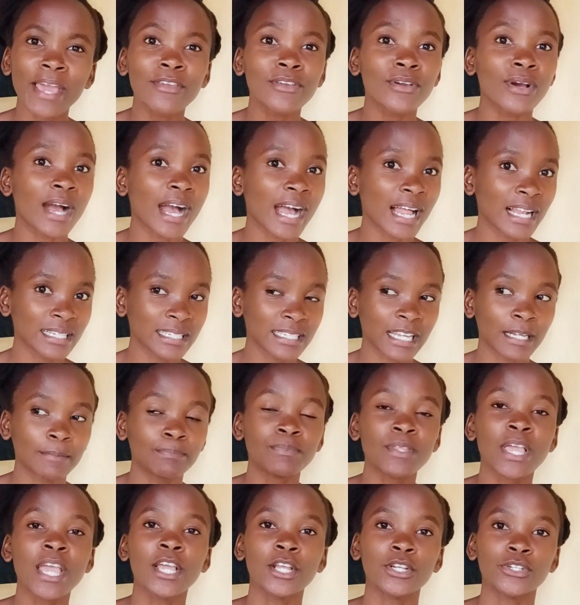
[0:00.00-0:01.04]
your altar.
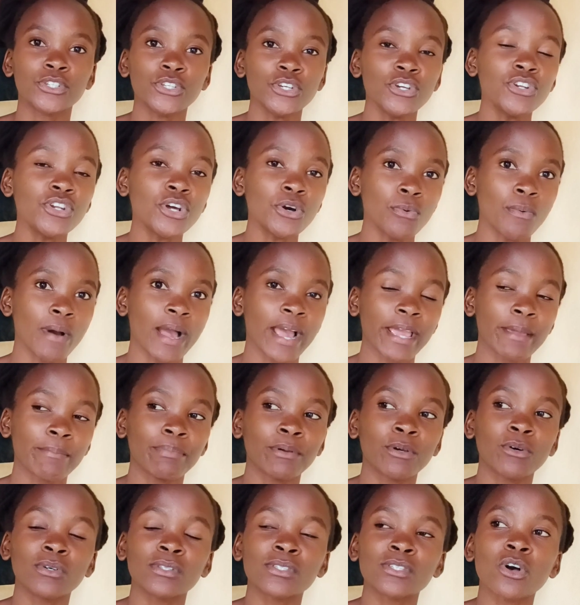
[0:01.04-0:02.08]
Do you know why?
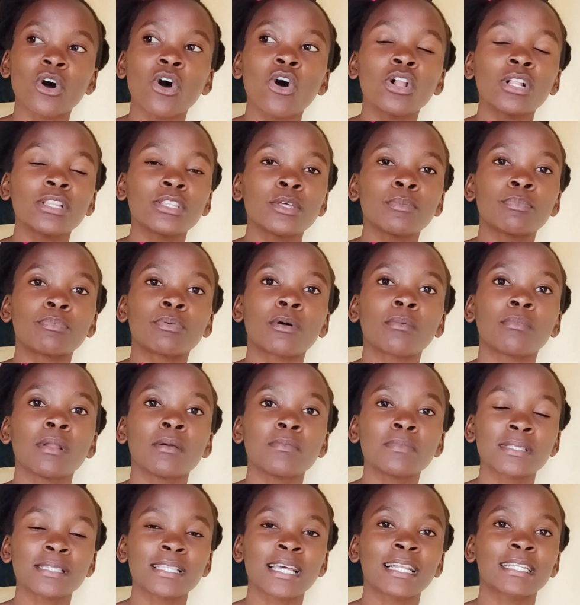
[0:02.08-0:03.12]
Because all the
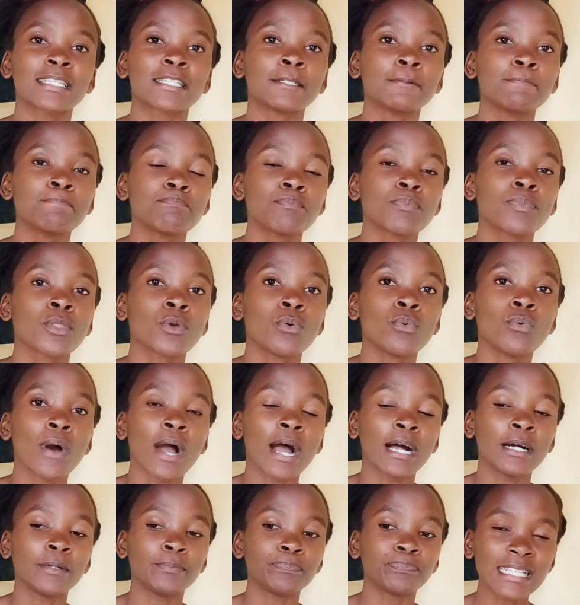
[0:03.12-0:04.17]
problems that
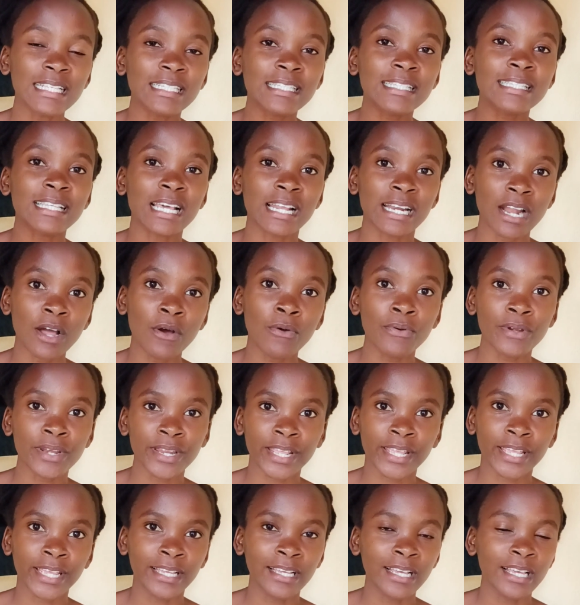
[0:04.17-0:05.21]
were
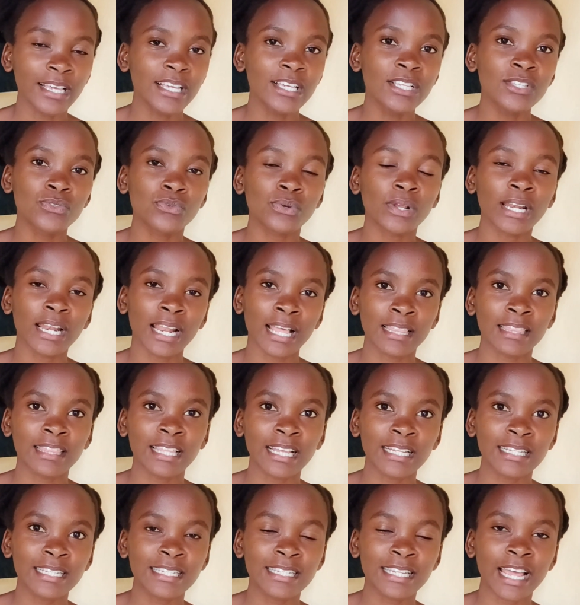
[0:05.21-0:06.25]
surrounding Israel at
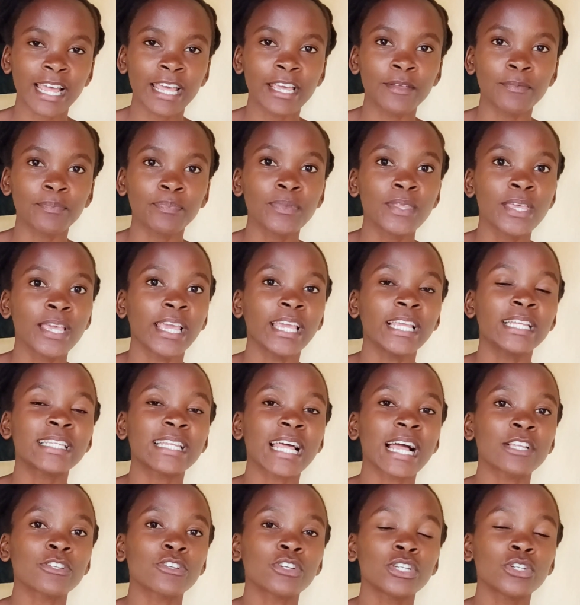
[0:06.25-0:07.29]
that time, it
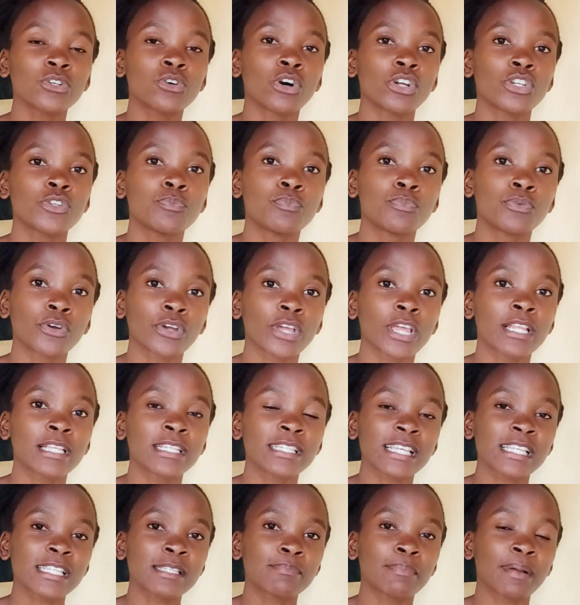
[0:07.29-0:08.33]
actually got broken
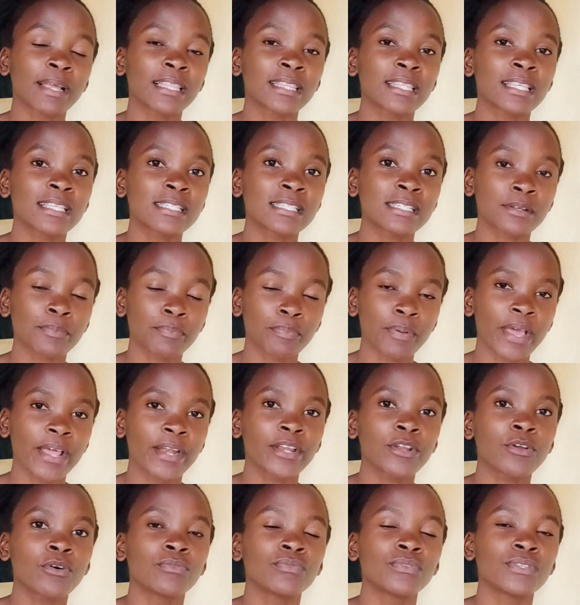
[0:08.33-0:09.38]
just by this
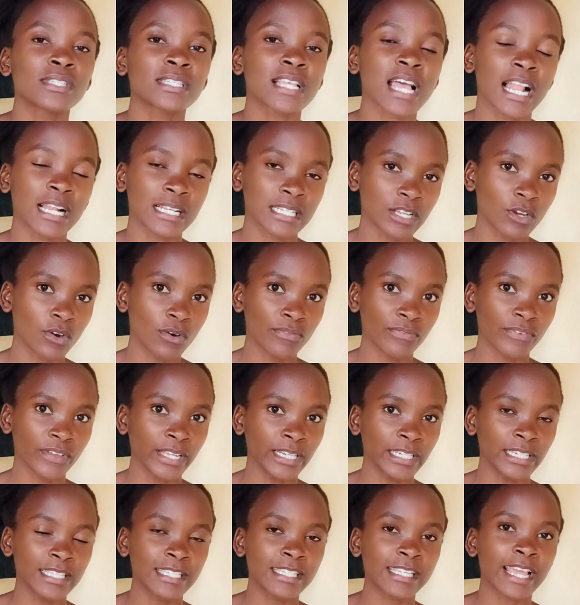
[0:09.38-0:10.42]
repairing of this altar of
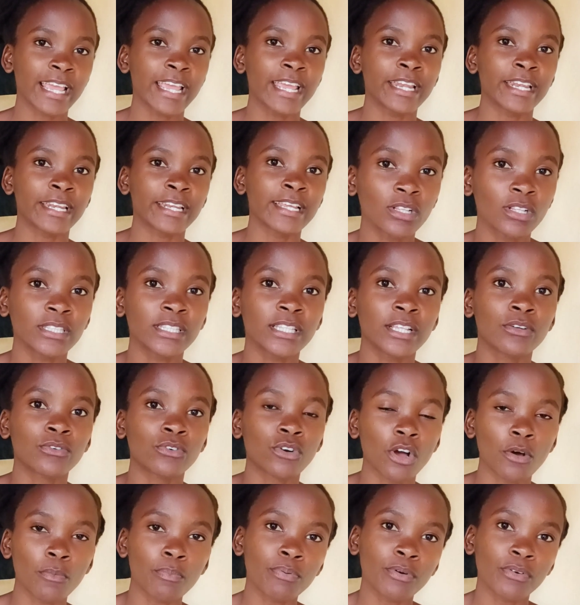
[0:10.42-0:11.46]
Elijah, and all the
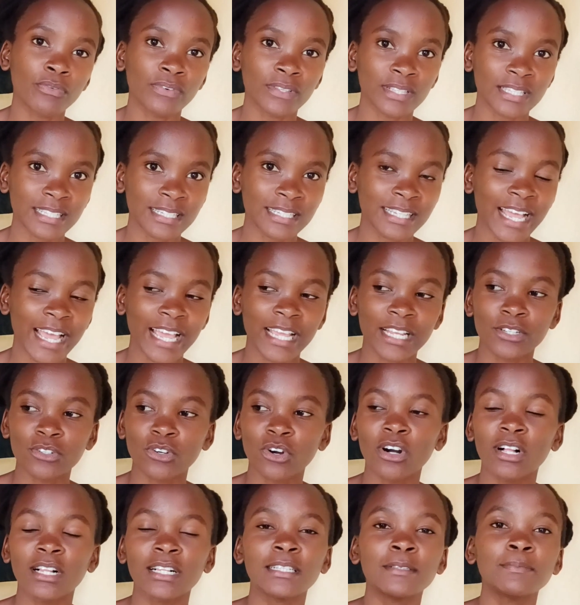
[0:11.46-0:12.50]
wrong prophets died,
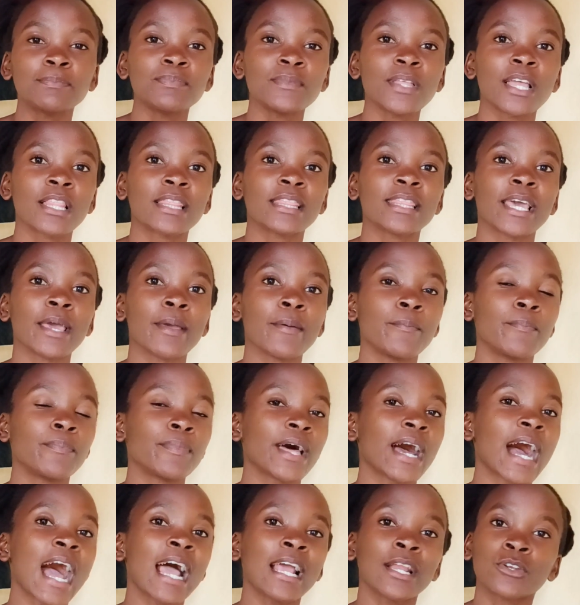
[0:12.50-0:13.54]
all the
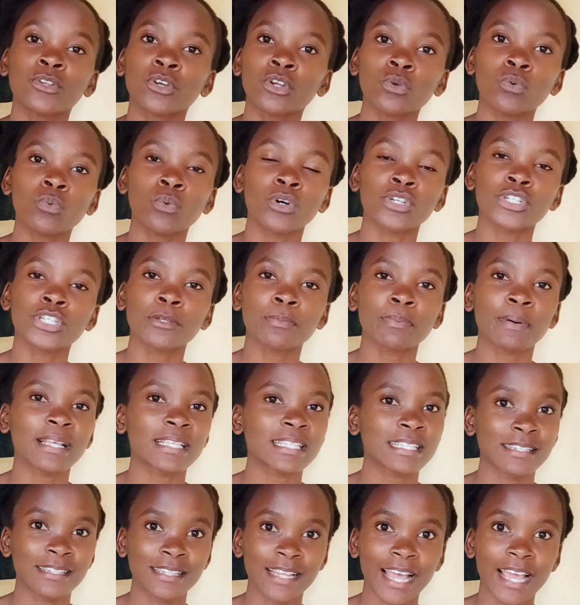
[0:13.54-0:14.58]
idol
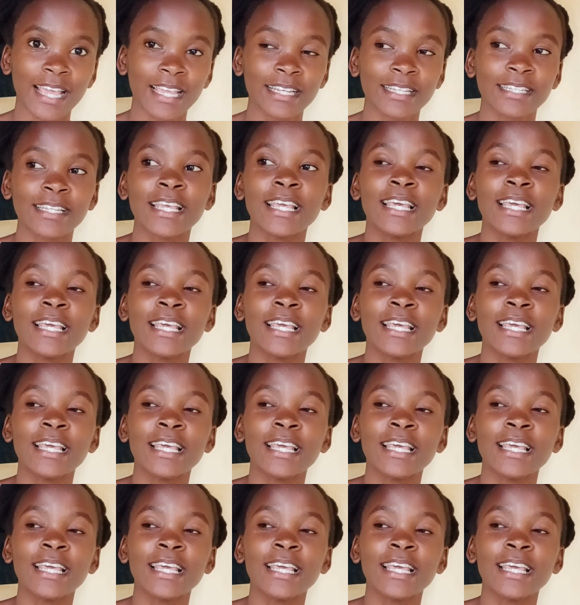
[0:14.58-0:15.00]
worshippers died.